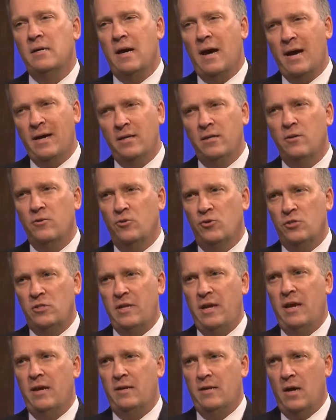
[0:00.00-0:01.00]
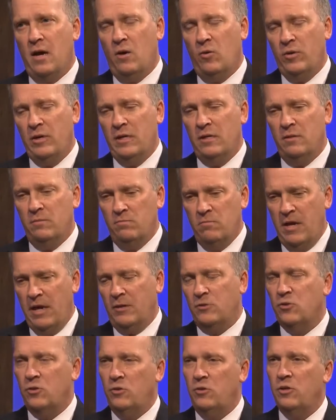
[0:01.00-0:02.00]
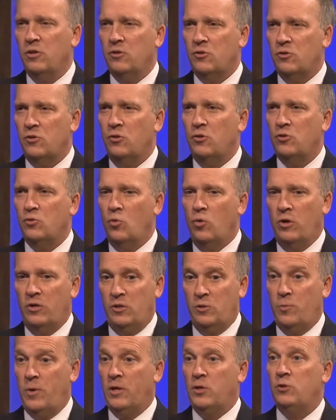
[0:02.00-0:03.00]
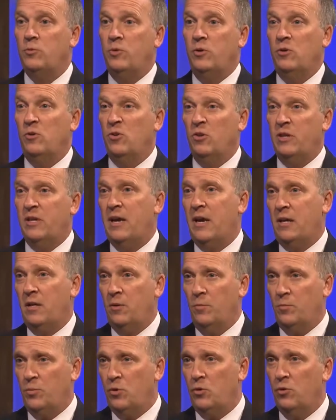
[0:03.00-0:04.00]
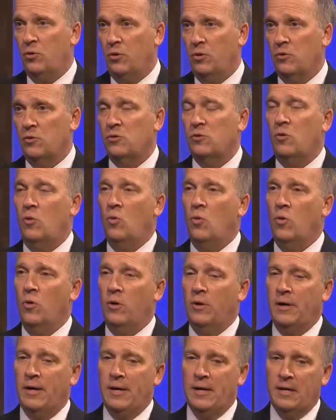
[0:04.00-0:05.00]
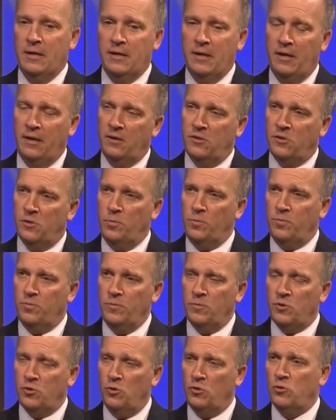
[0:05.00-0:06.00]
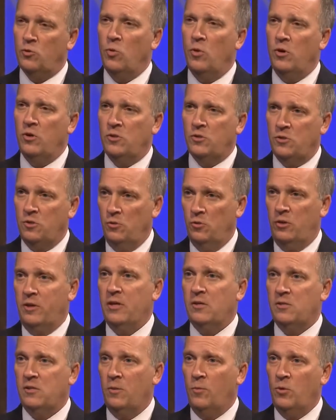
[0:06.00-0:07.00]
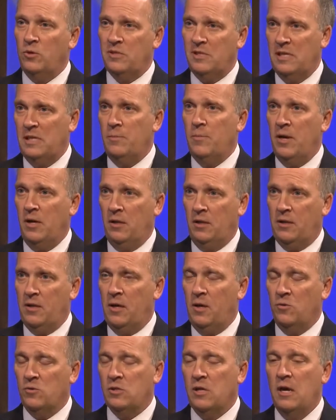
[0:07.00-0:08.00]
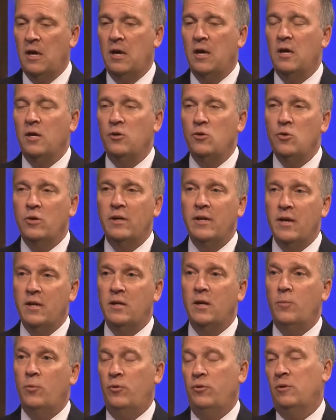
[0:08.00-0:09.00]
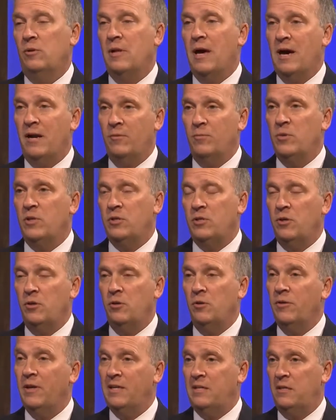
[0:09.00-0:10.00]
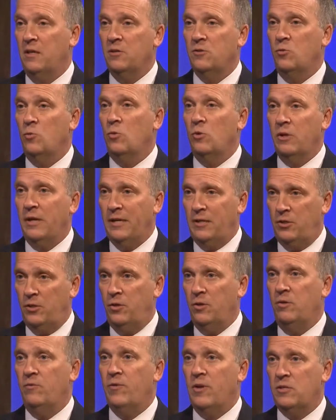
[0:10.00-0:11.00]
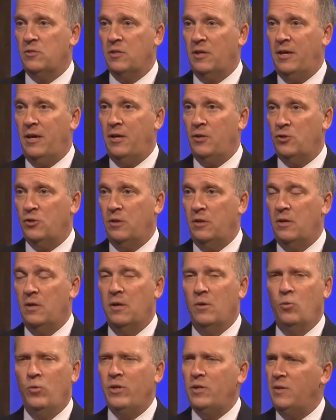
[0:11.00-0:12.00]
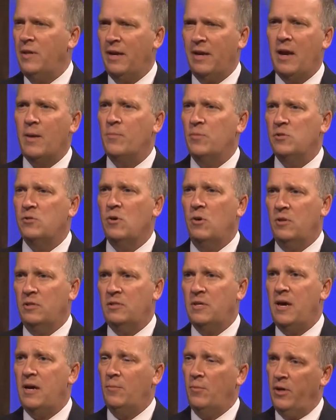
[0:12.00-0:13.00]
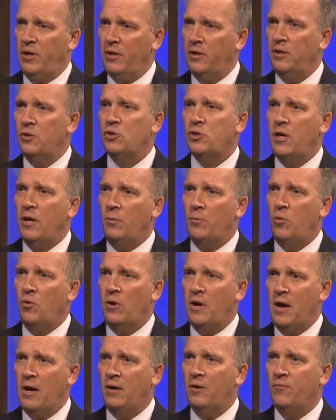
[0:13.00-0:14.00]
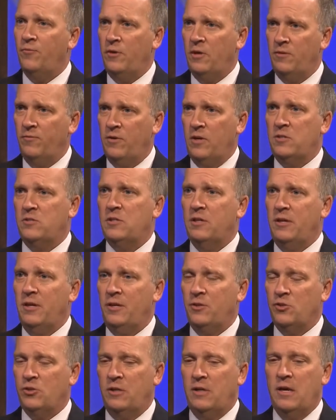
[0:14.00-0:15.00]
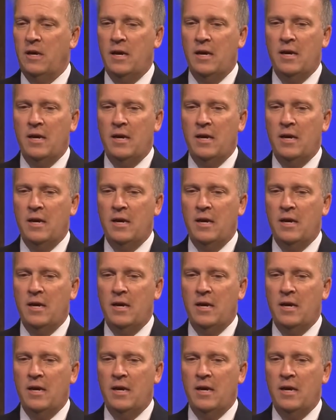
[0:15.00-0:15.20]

I can understand how in executing a search warrant, especially when you're looking at computers or getting search warrants to look at someone's email accounts, you can end up with a lot of material that doesn't relate to your investigation. That happens all the time, like in a child pornography investigation.